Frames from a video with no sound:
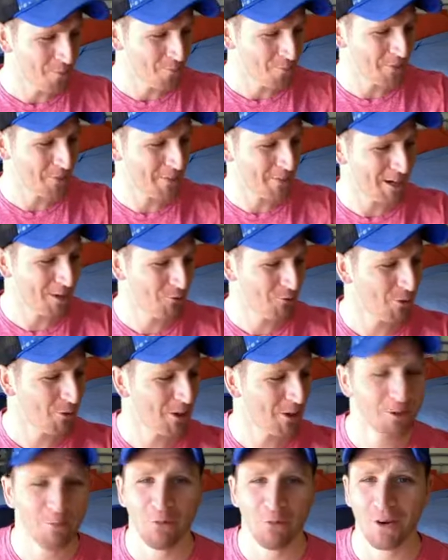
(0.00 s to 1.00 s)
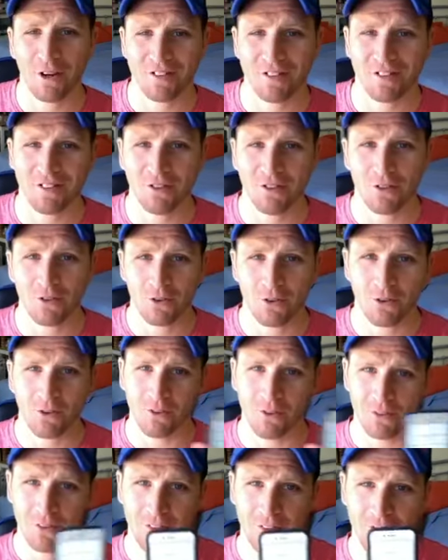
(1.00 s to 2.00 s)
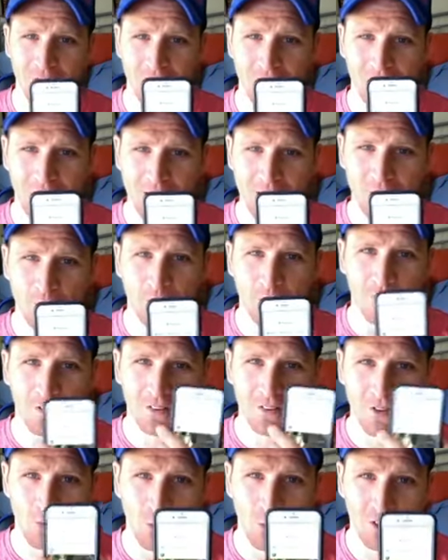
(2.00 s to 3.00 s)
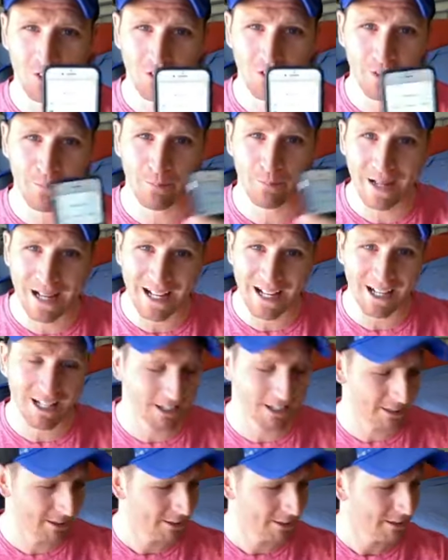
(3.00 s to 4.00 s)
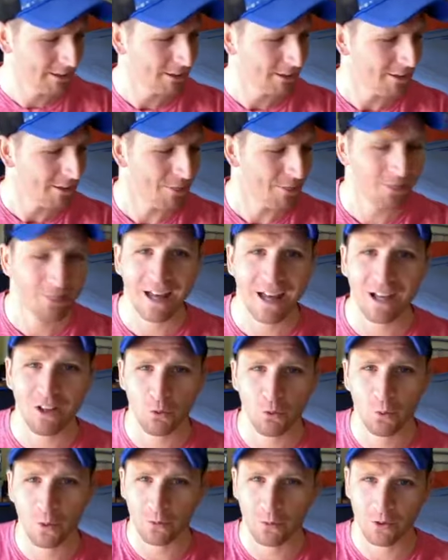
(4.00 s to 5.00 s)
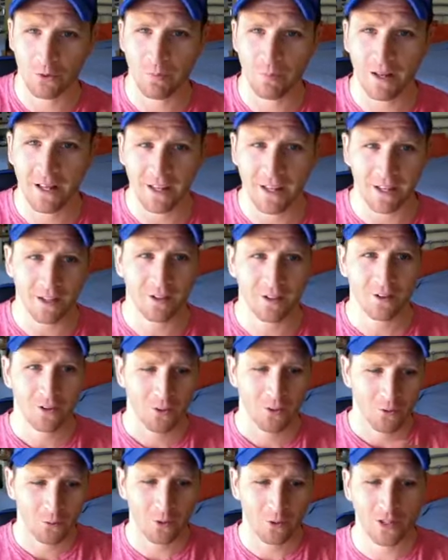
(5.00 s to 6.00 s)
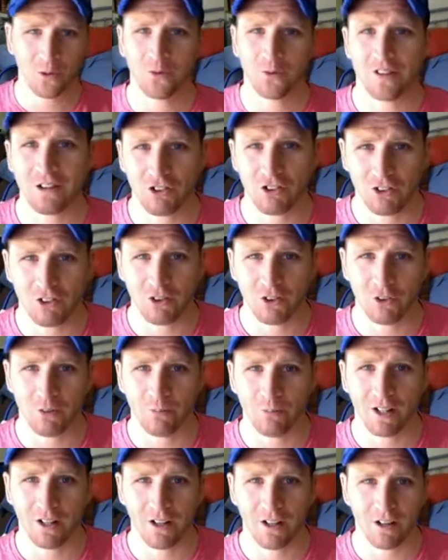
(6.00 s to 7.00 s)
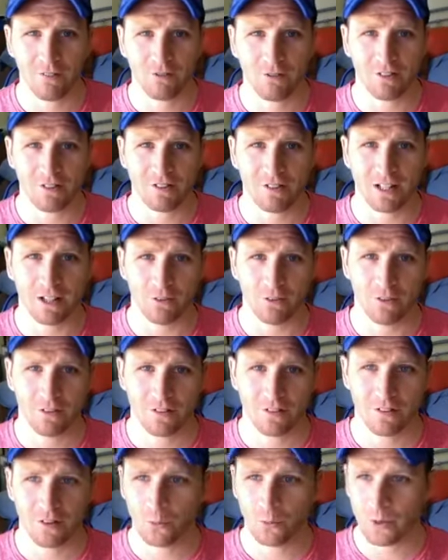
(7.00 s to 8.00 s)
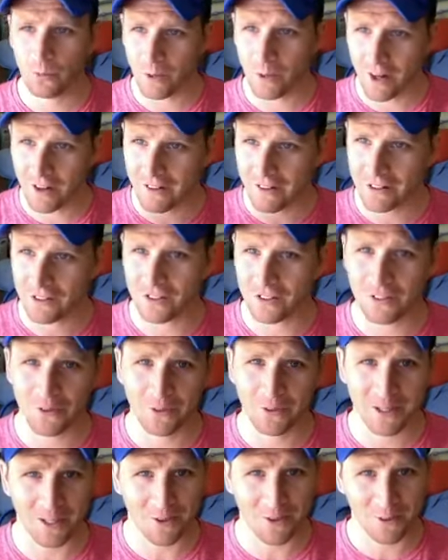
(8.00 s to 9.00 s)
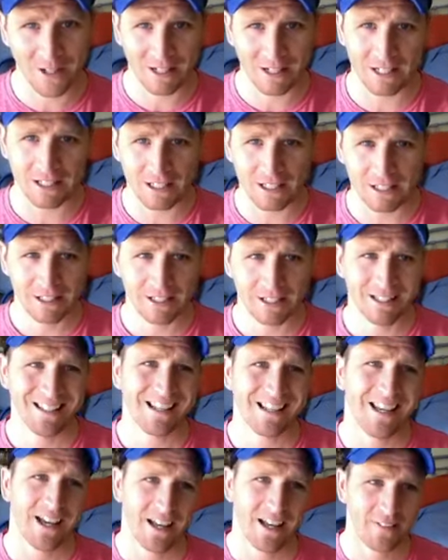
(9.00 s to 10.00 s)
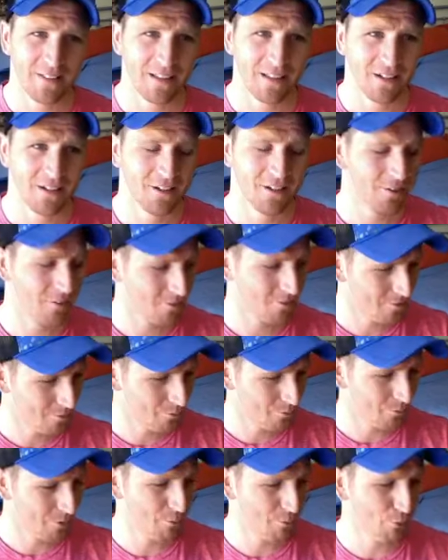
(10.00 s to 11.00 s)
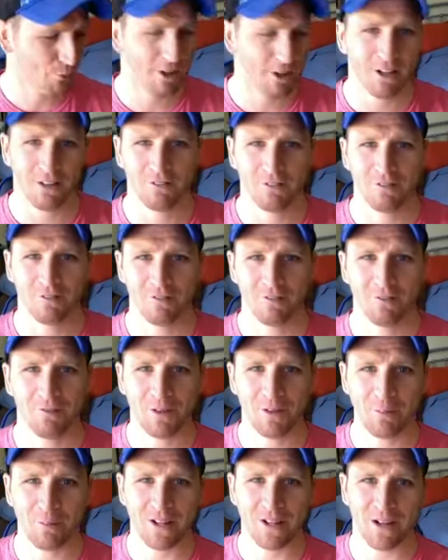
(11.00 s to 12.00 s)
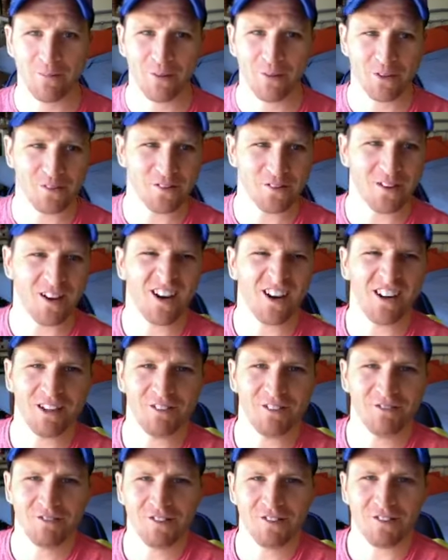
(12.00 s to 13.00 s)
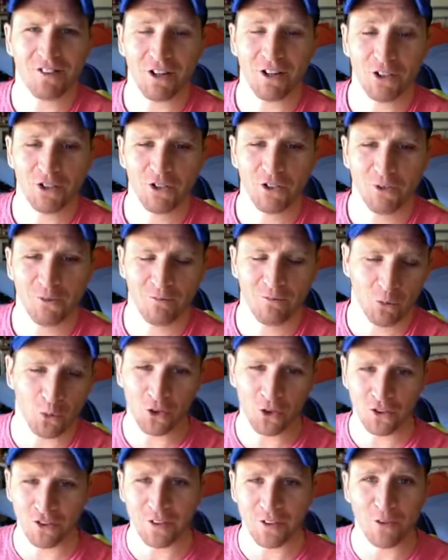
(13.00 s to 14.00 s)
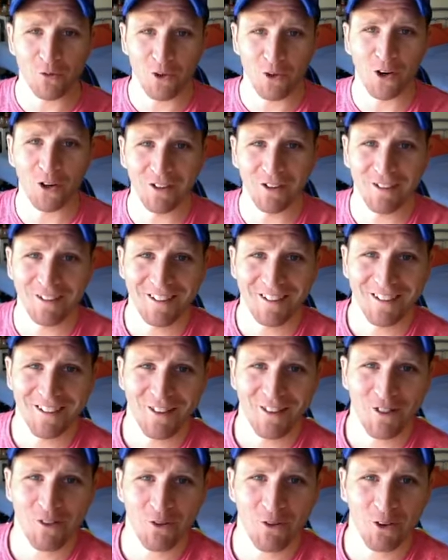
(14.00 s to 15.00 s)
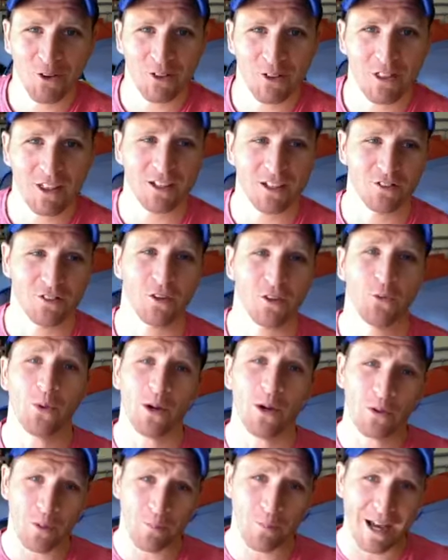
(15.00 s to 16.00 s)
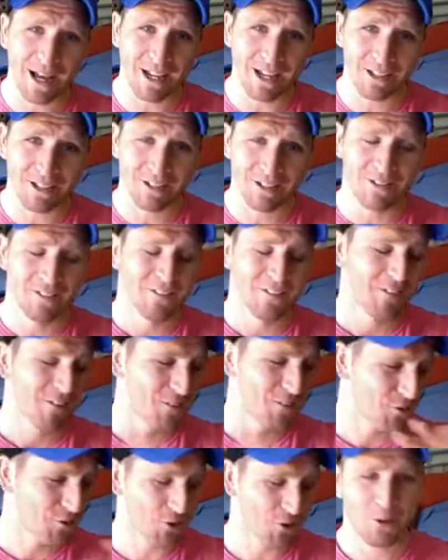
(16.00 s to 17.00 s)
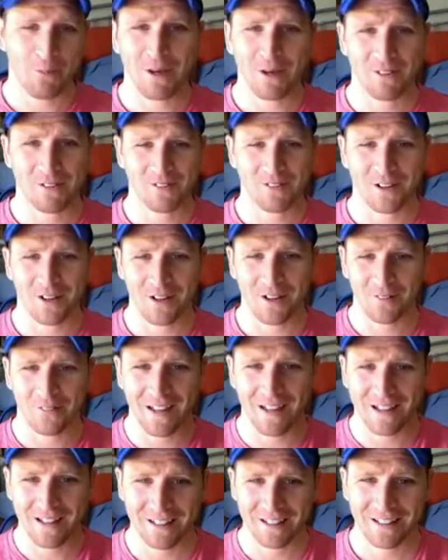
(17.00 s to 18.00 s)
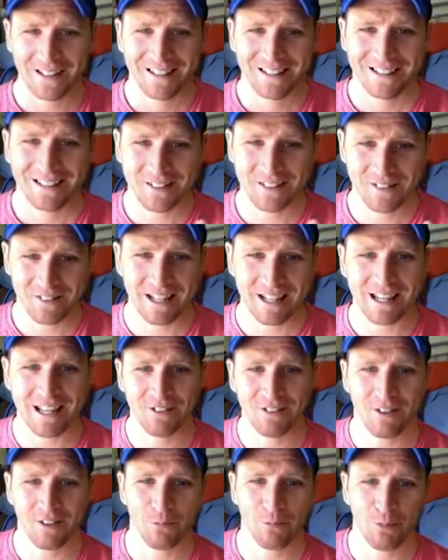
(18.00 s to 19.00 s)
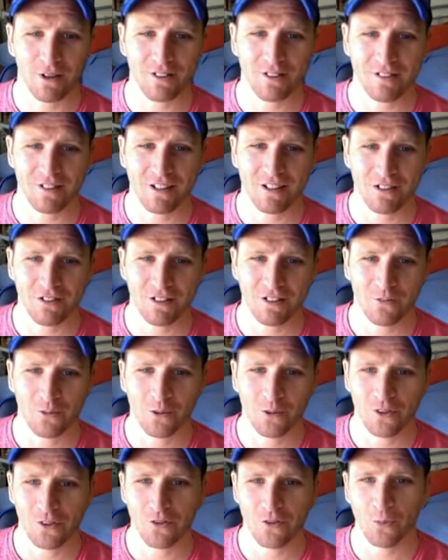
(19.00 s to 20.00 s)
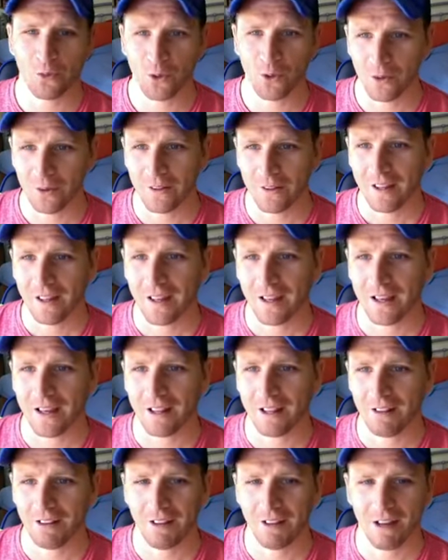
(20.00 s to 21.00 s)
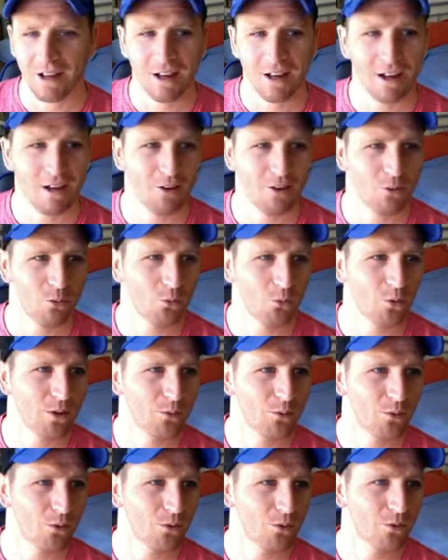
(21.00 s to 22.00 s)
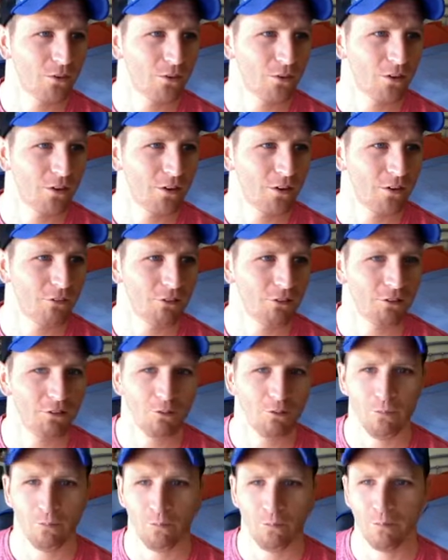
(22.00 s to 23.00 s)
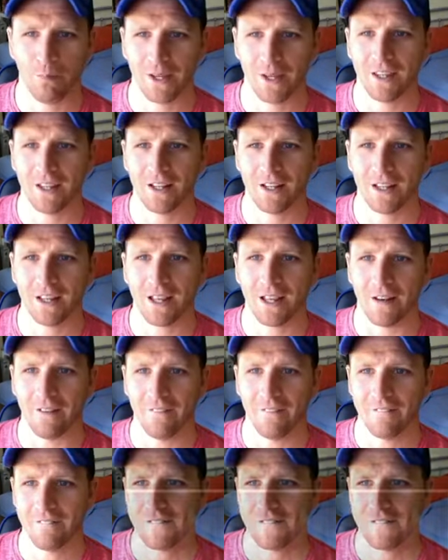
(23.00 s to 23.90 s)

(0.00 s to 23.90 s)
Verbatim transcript: But then when I pressed to the Facebook to watch it back, that's what was playing when I was actually doing my live just now. So we were actually doing it correctly, and then my brain flipped out because I started do, watching the wrong the wrong thing. So welcome back. Sorry about the start of that. Let's get into the presentation once more and uh, we will begin again.